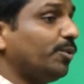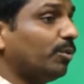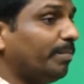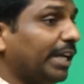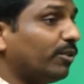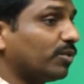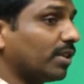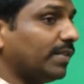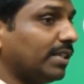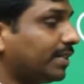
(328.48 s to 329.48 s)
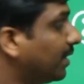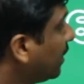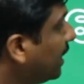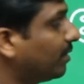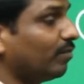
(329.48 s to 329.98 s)
make use of
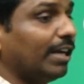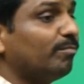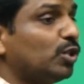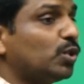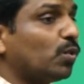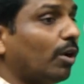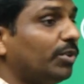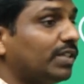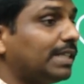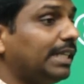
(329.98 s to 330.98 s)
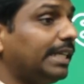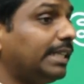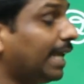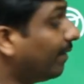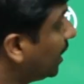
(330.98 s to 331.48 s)
this one, so obviously they
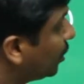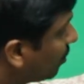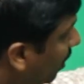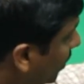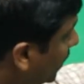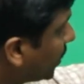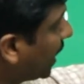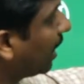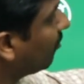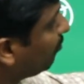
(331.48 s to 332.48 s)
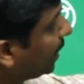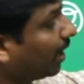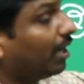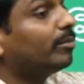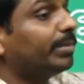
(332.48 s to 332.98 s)
have installed such kind of
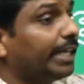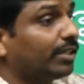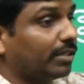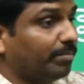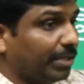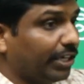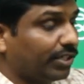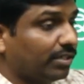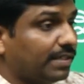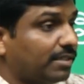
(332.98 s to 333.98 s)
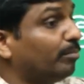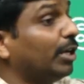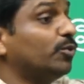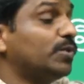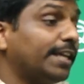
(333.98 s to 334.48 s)
PNR prediction system by
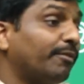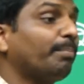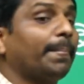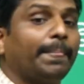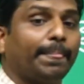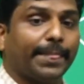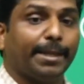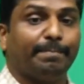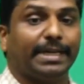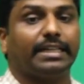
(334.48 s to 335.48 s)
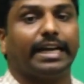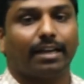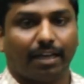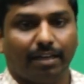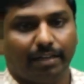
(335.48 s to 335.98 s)
using the big data
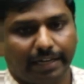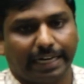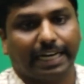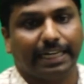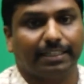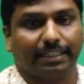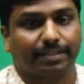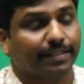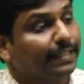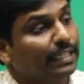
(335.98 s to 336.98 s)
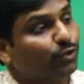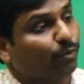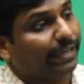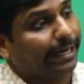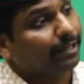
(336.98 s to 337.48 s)
analytics. So where